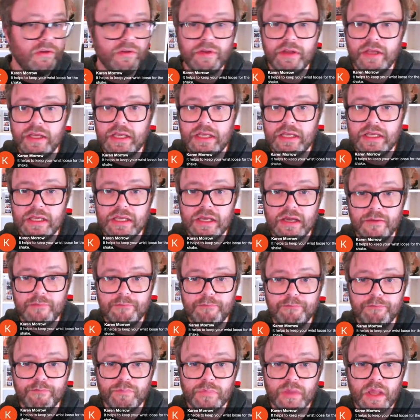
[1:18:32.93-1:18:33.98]
the
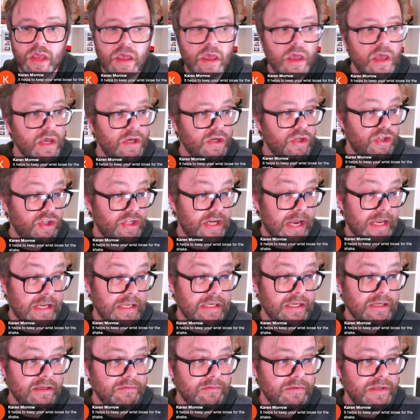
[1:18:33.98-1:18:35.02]

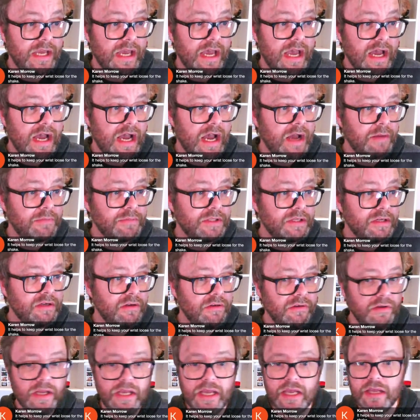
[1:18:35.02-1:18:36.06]
shake. Yeah,
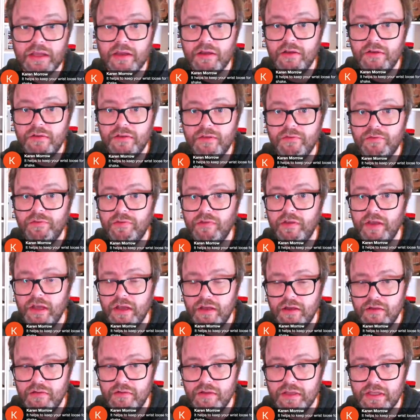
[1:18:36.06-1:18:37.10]
absolutely. It kind of
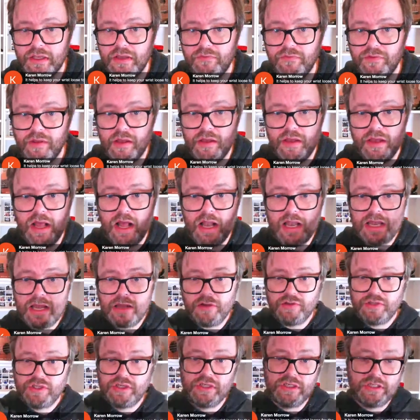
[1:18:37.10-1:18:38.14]

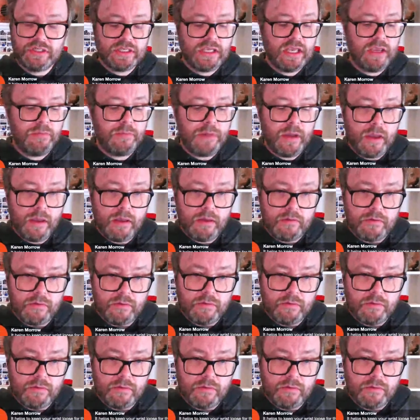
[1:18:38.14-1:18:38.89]
allows you to keep it